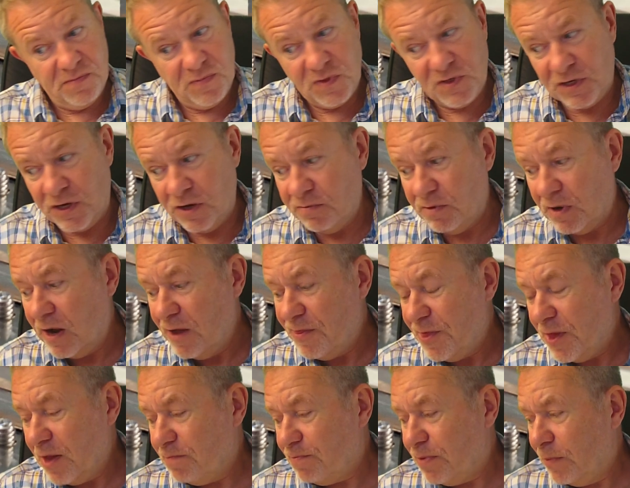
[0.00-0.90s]
So I
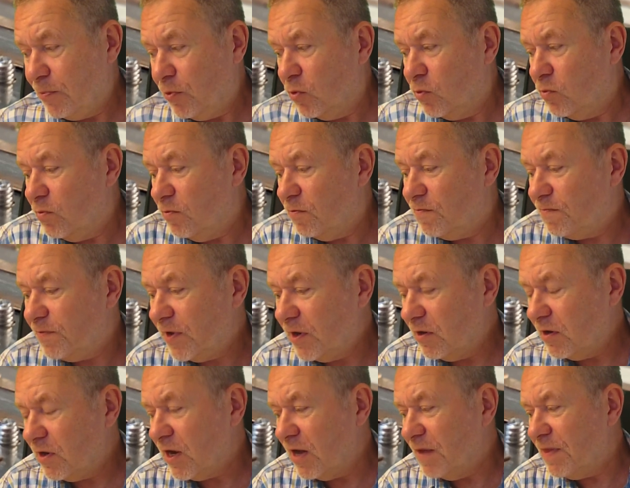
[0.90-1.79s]
think people
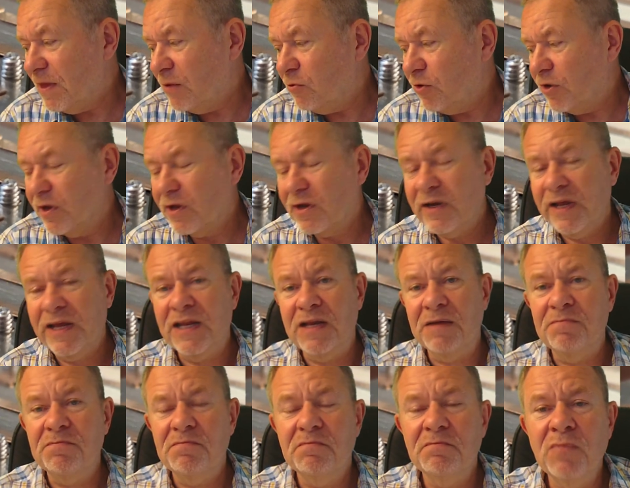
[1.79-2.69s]
feel like they want to clean
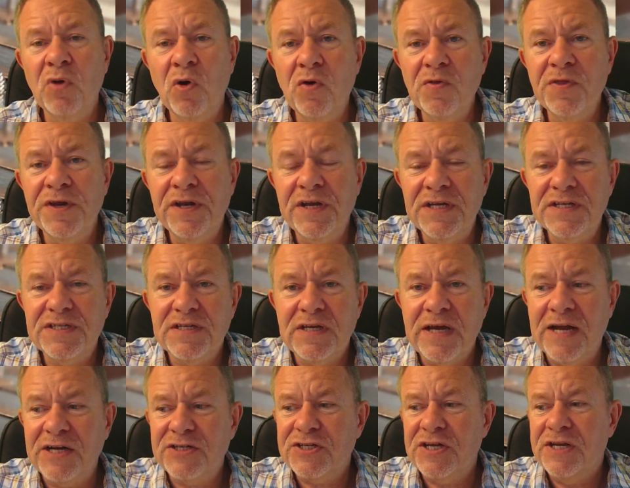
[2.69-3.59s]
them more than is
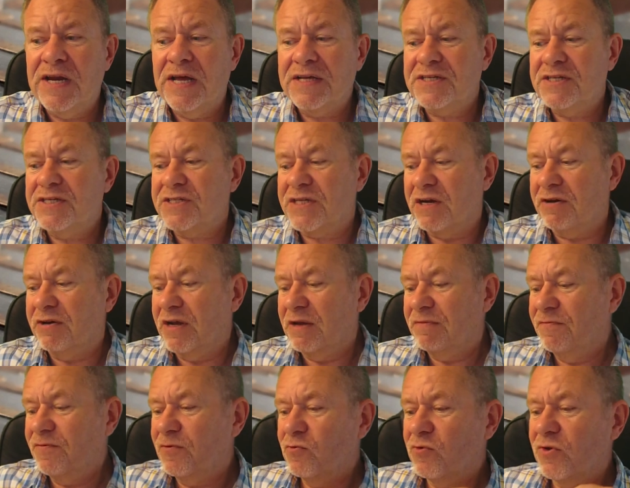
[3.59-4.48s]
actually necessary.
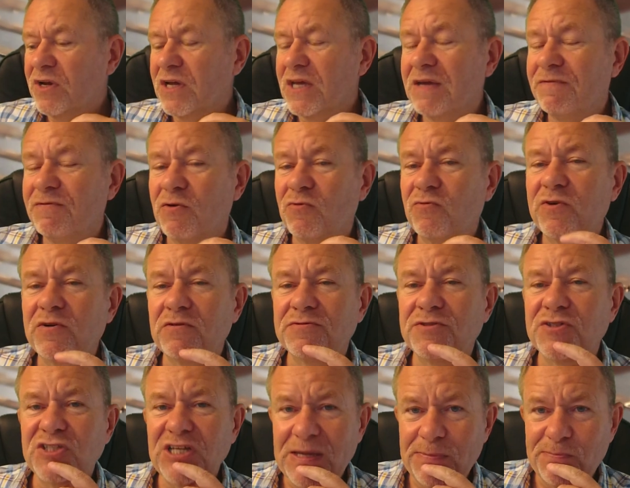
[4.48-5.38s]
And if you want to give a real
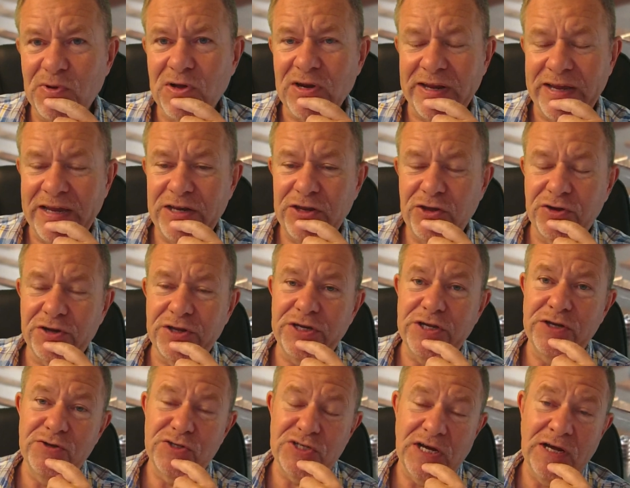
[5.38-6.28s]
deep clean, you can
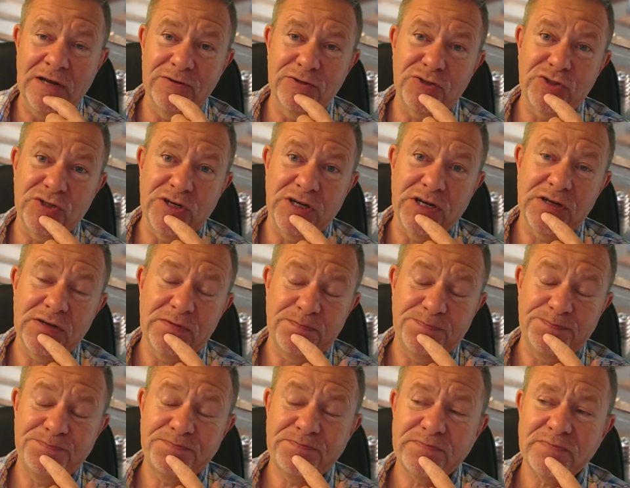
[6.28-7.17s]
use ultra
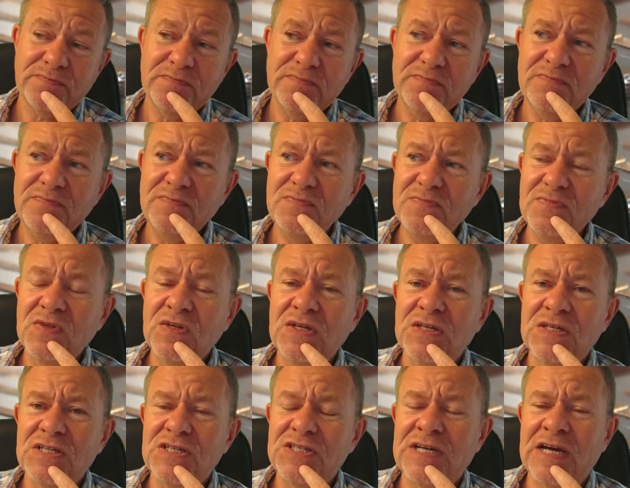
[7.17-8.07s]

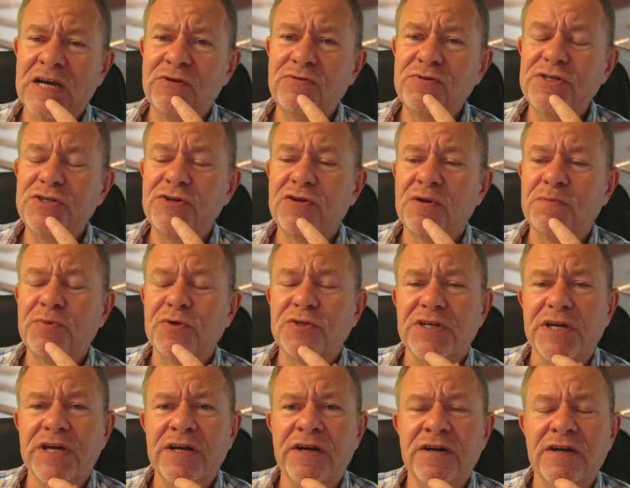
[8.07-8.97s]
sound. You can put
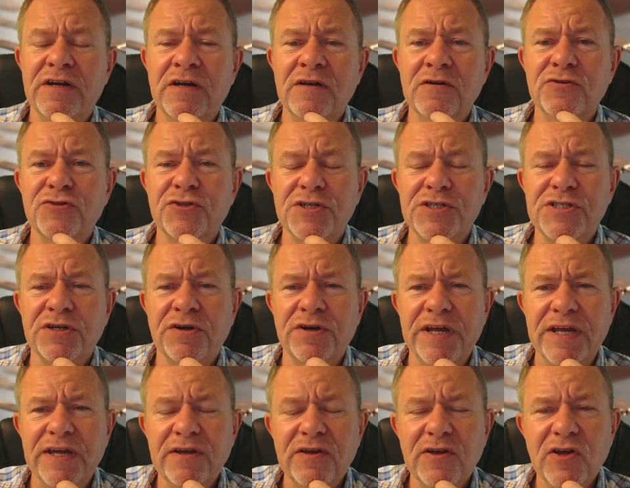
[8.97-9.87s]
it in an
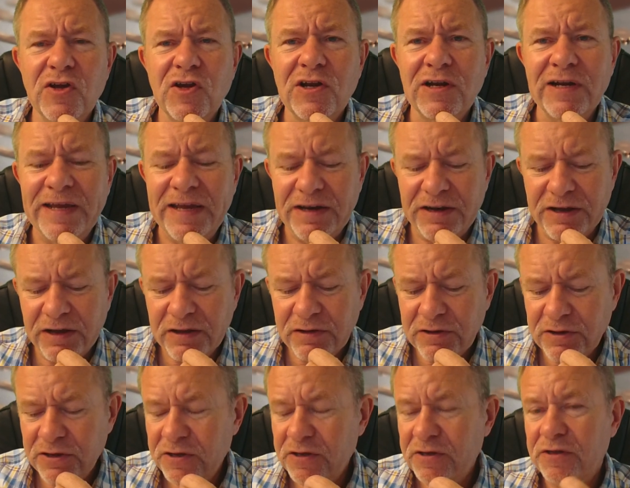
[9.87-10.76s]
ultrasonic
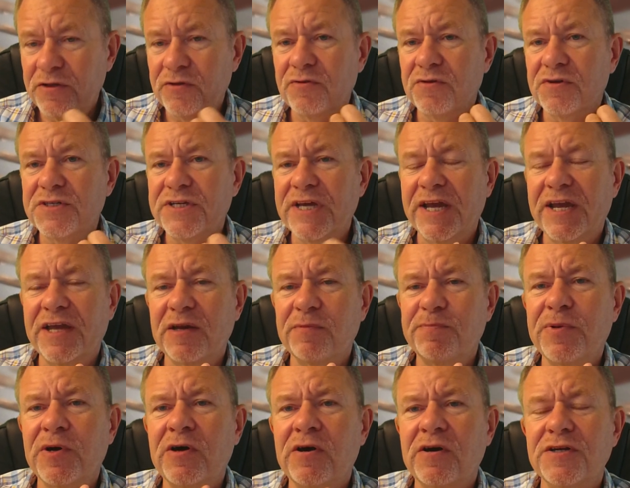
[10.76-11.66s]
cleaner. You can take it
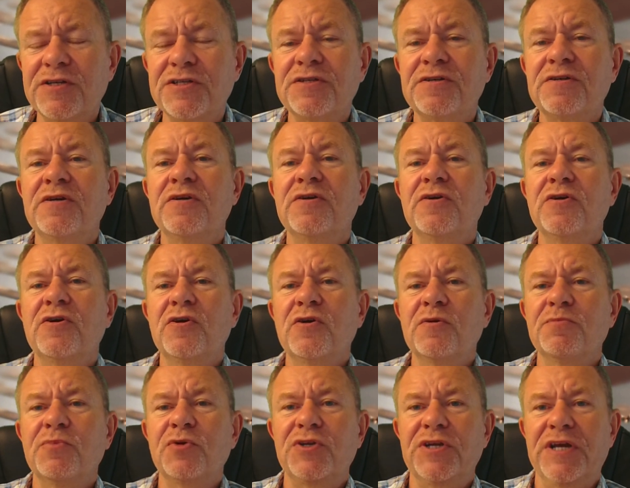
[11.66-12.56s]
apart,
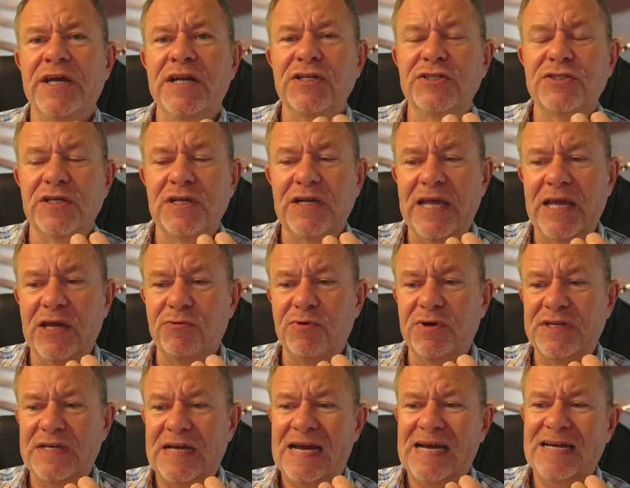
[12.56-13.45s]
put it into the
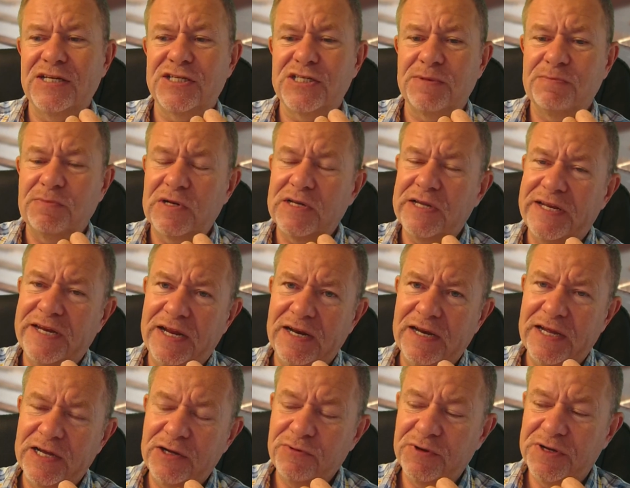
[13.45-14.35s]
liquid, add some
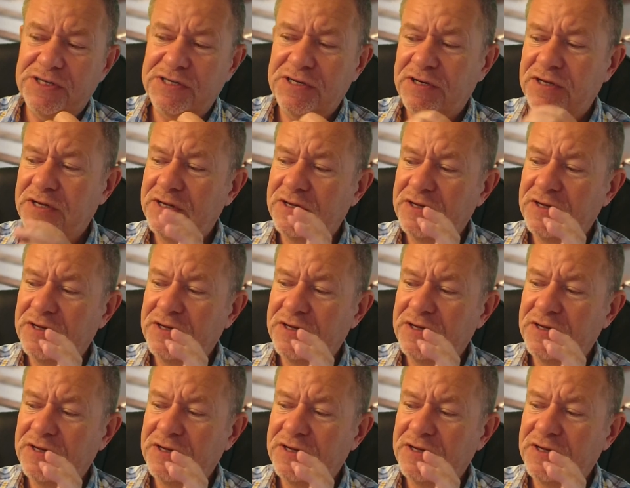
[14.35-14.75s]
cleaning liquid,